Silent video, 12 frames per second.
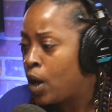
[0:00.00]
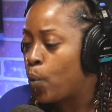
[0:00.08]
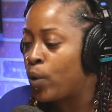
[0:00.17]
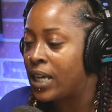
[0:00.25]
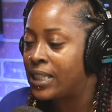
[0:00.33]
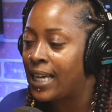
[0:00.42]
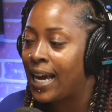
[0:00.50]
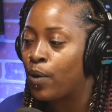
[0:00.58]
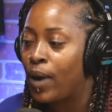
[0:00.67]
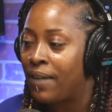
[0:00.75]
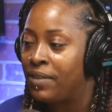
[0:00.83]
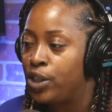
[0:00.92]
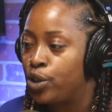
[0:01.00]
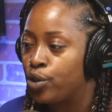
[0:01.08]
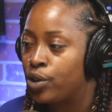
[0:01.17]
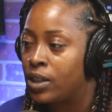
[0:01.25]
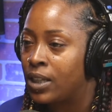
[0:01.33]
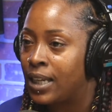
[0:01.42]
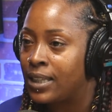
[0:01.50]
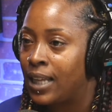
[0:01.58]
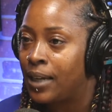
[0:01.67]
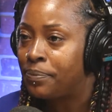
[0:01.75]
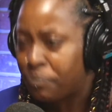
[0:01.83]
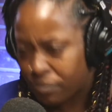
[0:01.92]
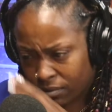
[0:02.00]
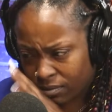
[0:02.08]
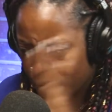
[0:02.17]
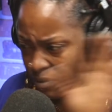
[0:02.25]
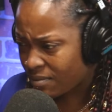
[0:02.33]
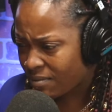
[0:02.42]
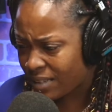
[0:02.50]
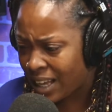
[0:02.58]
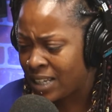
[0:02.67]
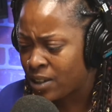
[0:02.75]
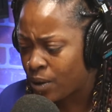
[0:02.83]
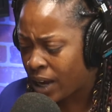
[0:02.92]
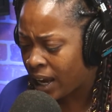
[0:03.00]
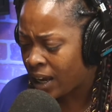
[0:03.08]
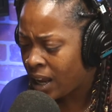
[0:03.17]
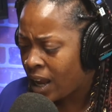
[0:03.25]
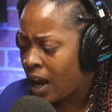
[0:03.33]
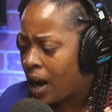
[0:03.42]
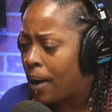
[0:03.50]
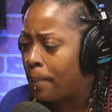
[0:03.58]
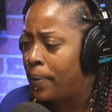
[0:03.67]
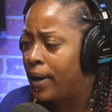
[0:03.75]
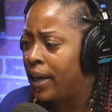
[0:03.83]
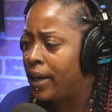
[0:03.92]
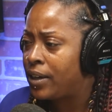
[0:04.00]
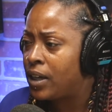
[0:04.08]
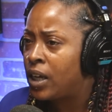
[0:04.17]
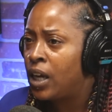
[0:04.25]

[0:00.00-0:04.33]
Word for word: when I say I don't have any children or like that, it's okay, but